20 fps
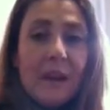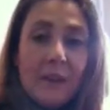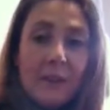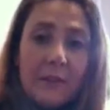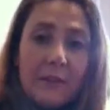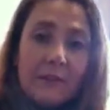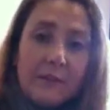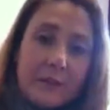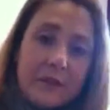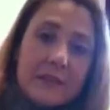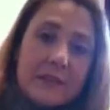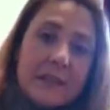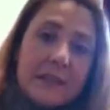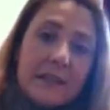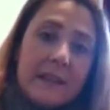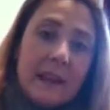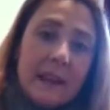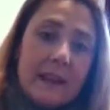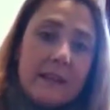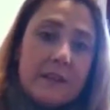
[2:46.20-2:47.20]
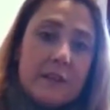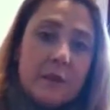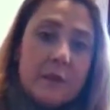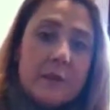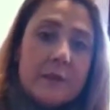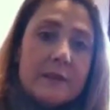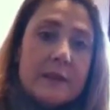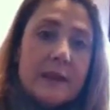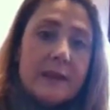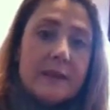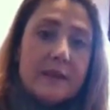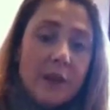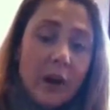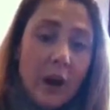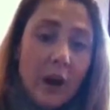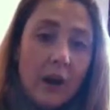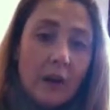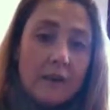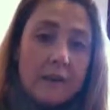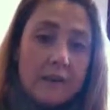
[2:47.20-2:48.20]
the first thing that I do is I
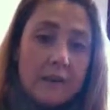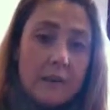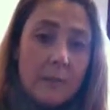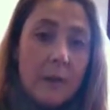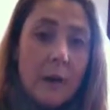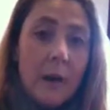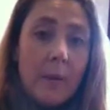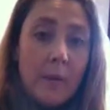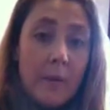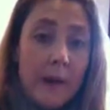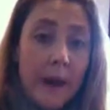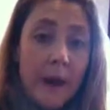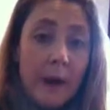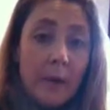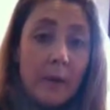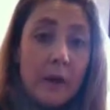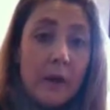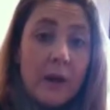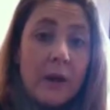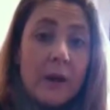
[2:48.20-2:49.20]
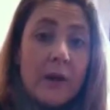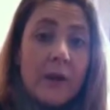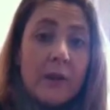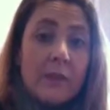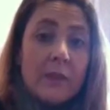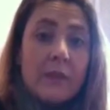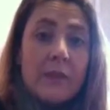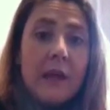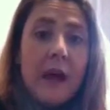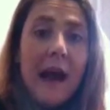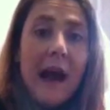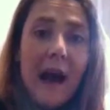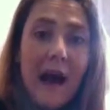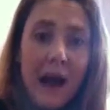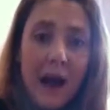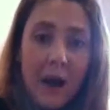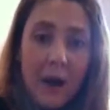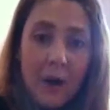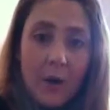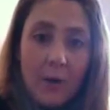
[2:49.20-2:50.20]
talk to them about
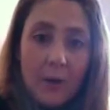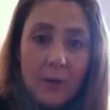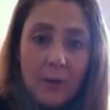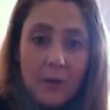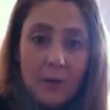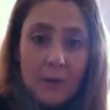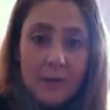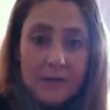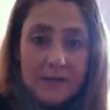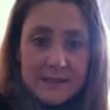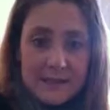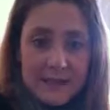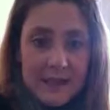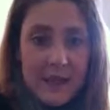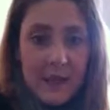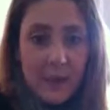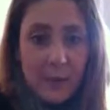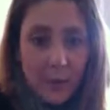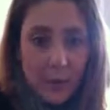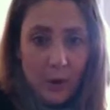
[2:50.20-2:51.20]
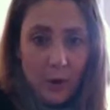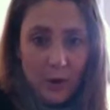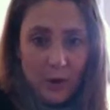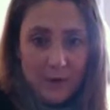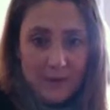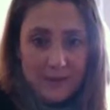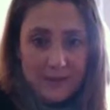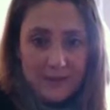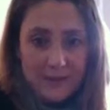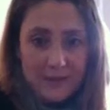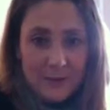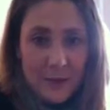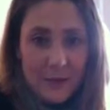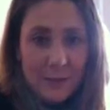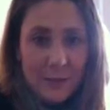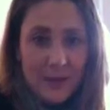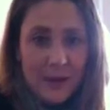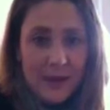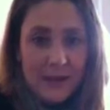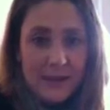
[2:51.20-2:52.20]
how singing works. So I
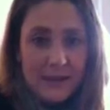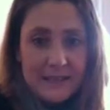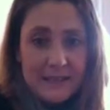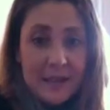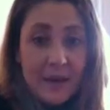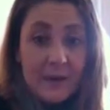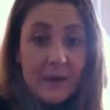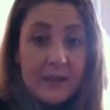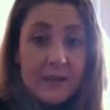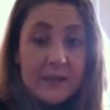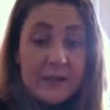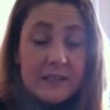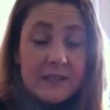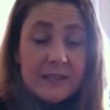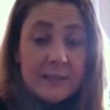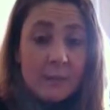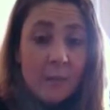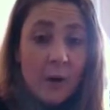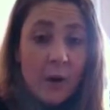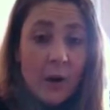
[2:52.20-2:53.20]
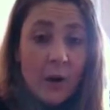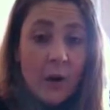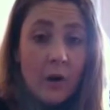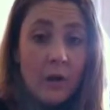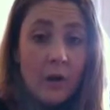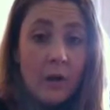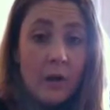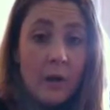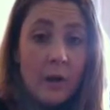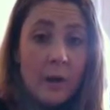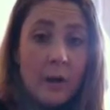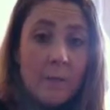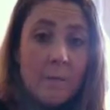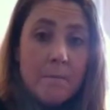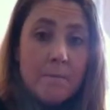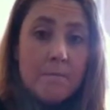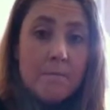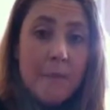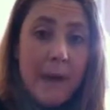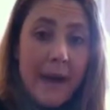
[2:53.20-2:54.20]
break it down into small,
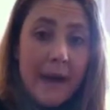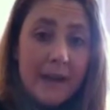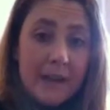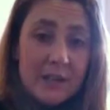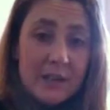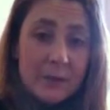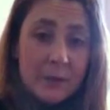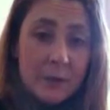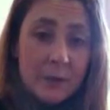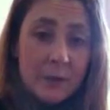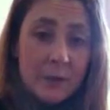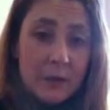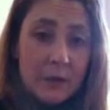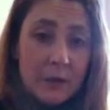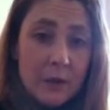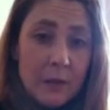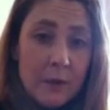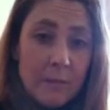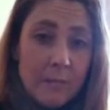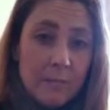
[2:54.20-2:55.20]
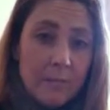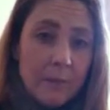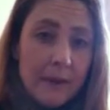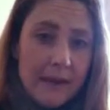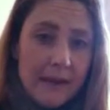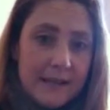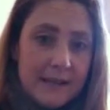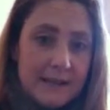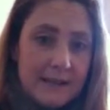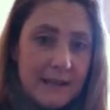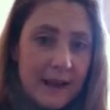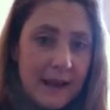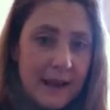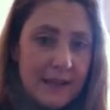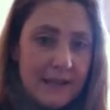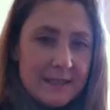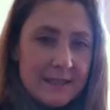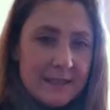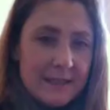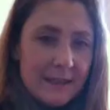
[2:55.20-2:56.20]
manageable,
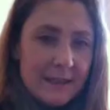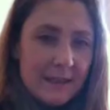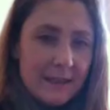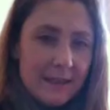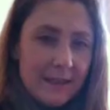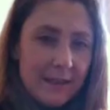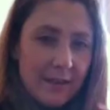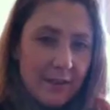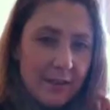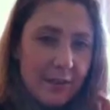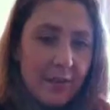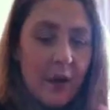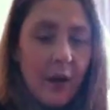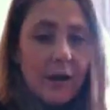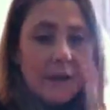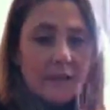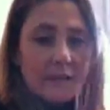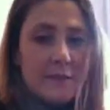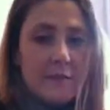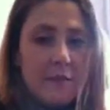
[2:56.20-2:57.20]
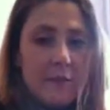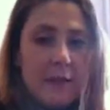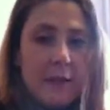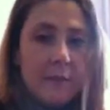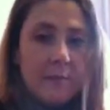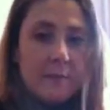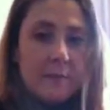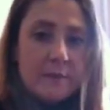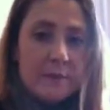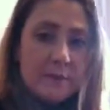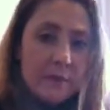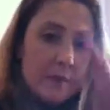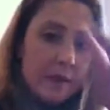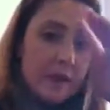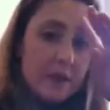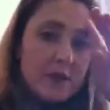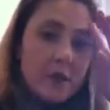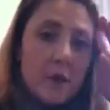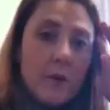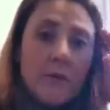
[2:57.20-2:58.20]
bite-sized thoughts for them so
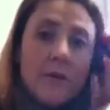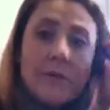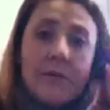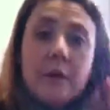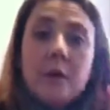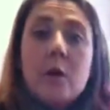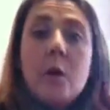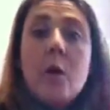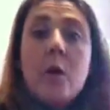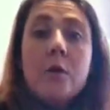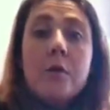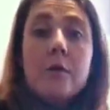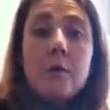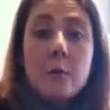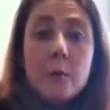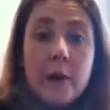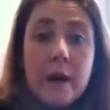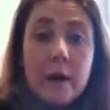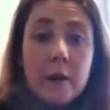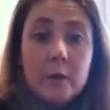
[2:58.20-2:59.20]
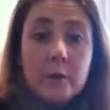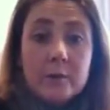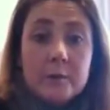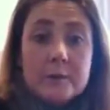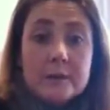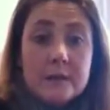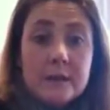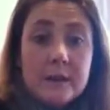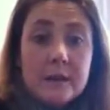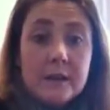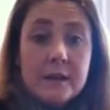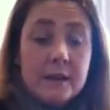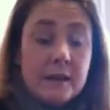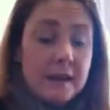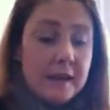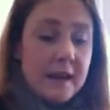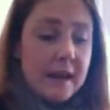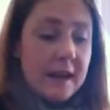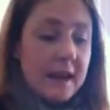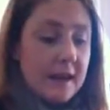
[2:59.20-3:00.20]
they don't feel overwhelmed.
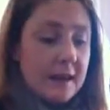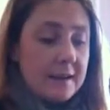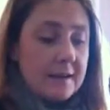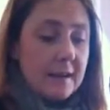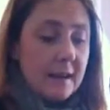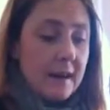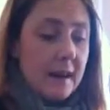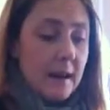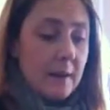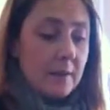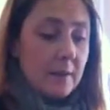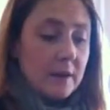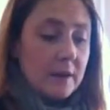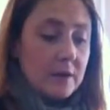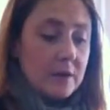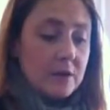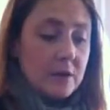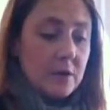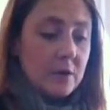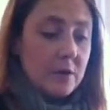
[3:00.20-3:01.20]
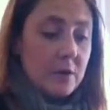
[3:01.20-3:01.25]
And I'm going to show